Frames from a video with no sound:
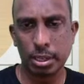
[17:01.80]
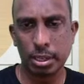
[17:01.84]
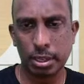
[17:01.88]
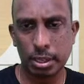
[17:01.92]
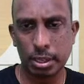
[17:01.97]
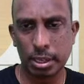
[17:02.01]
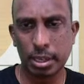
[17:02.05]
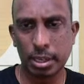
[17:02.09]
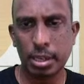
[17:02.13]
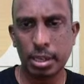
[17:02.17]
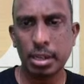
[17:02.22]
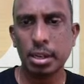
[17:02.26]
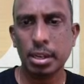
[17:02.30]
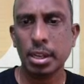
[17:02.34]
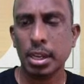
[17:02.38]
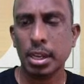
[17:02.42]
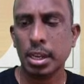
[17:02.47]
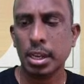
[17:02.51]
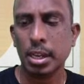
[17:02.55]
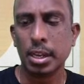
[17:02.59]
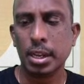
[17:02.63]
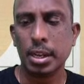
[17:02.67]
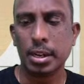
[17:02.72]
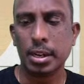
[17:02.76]
in
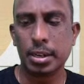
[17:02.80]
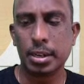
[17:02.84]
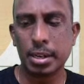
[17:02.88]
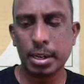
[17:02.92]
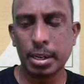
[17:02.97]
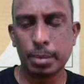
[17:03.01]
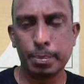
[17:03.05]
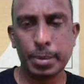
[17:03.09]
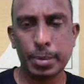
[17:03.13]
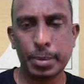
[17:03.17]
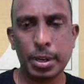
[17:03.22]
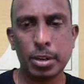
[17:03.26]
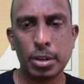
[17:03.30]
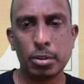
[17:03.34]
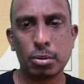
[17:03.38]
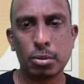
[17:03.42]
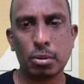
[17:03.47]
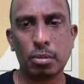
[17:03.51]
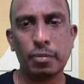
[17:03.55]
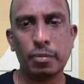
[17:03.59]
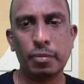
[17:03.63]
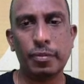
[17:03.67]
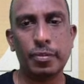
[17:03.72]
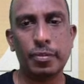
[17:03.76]
treatment
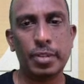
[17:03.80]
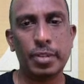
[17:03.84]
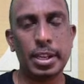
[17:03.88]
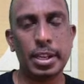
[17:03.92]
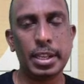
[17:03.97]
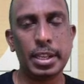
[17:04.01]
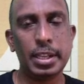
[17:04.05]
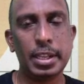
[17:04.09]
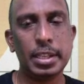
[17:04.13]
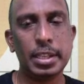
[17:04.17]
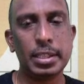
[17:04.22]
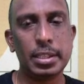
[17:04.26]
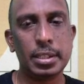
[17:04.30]
of various